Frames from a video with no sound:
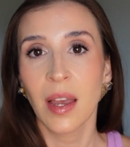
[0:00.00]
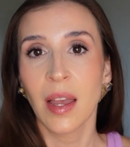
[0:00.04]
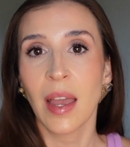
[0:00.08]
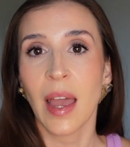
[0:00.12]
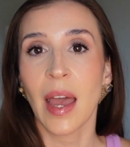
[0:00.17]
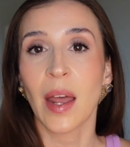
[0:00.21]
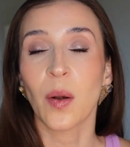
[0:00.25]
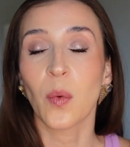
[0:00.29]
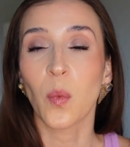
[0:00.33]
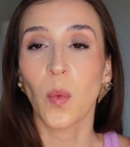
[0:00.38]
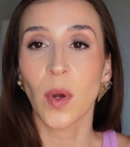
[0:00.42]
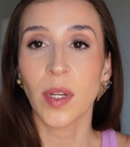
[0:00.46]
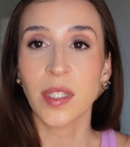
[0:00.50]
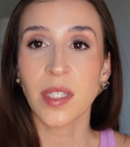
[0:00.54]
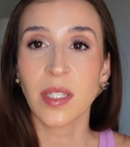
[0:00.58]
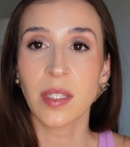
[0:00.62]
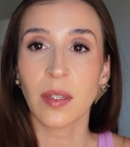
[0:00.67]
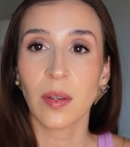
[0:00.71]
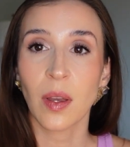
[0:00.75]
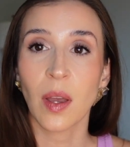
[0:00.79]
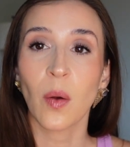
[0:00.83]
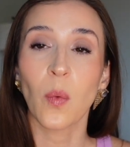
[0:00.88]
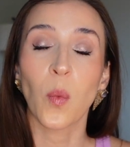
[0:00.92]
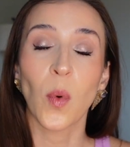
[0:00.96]
And
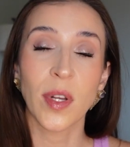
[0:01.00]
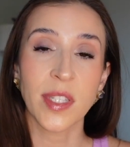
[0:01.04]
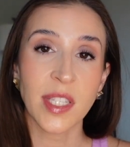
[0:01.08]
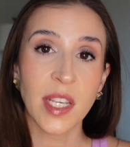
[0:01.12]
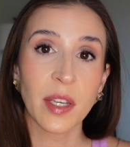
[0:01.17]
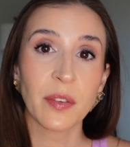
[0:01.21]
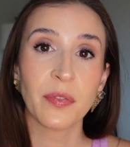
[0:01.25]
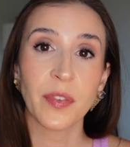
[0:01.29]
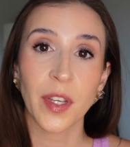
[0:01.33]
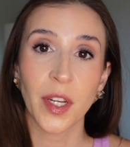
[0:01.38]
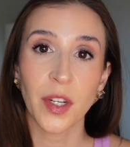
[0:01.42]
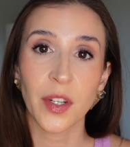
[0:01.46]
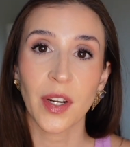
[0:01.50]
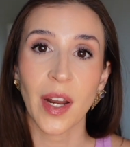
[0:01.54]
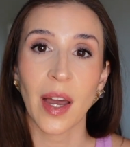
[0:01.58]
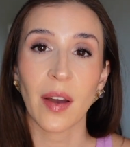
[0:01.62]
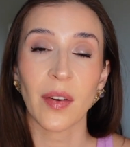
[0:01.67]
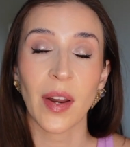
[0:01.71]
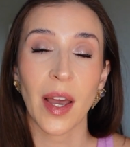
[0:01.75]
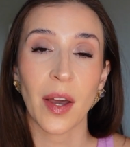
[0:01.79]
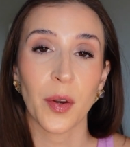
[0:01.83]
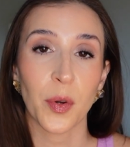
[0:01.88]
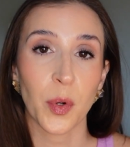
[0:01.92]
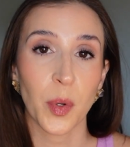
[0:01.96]
once I figured
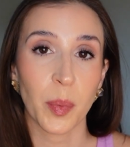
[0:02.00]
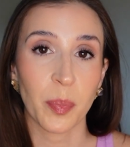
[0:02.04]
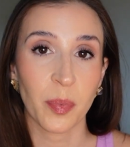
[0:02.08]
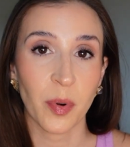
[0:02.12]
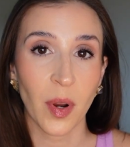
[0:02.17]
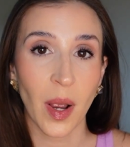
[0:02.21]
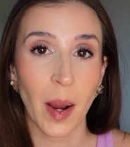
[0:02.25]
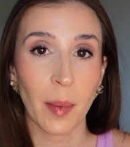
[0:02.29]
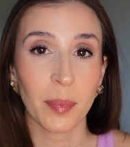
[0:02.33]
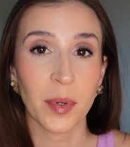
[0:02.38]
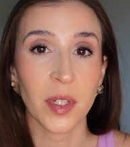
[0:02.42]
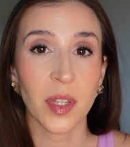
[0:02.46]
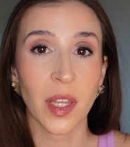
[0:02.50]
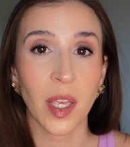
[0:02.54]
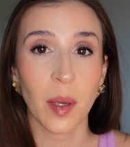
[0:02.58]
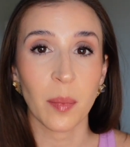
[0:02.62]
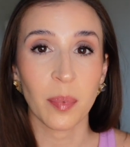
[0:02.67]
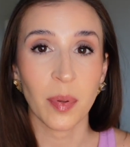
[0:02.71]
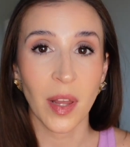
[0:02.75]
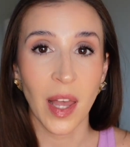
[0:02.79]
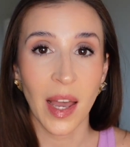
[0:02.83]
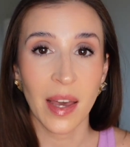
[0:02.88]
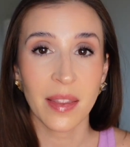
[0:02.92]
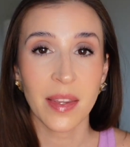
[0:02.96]
out how to properly
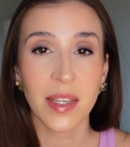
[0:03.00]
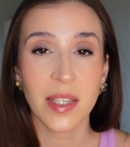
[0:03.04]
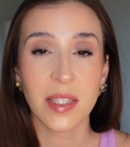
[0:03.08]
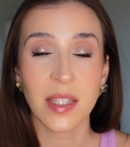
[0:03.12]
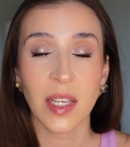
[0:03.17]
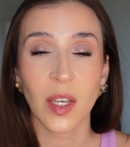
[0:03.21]
apply this,